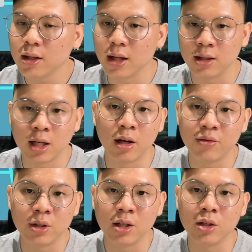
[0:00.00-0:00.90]
and
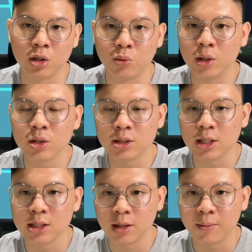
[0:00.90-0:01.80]
thereafter, we could see
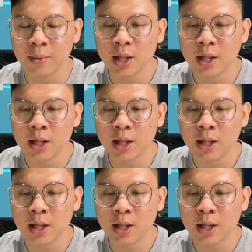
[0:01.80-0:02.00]
some